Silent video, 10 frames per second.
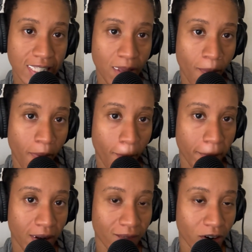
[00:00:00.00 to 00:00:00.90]
I'm
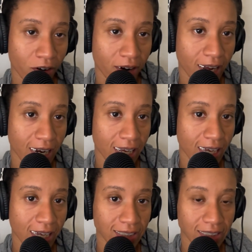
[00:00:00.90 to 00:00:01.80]
open for
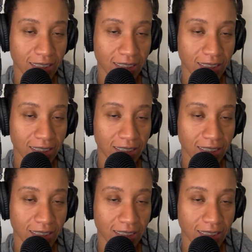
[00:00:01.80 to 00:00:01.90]
ideas.